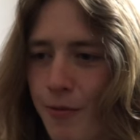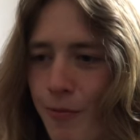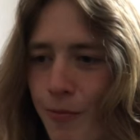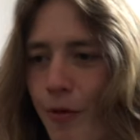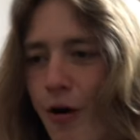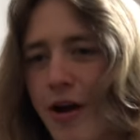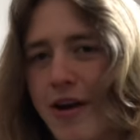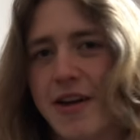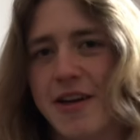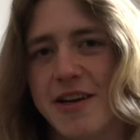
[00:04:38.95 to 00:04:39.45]

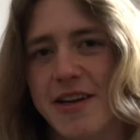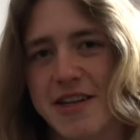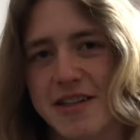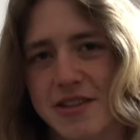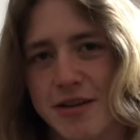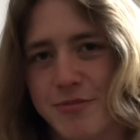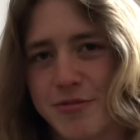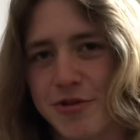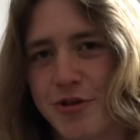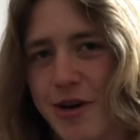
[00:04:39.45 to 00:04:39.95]
what it is
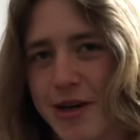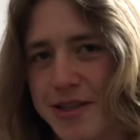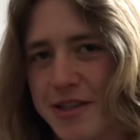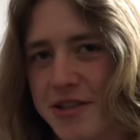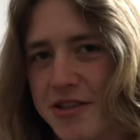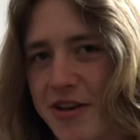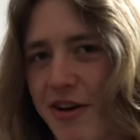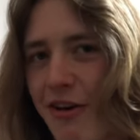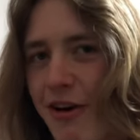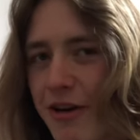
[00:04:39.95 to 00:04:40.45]
I'm trying to
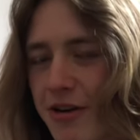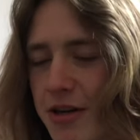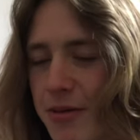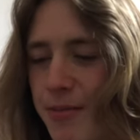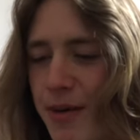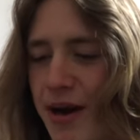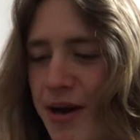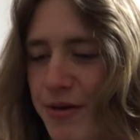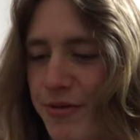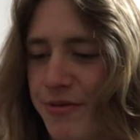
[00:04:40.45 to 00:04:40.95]
talk
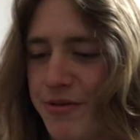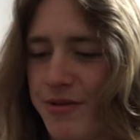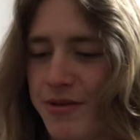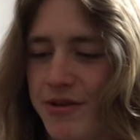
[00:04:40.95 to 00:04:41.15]
about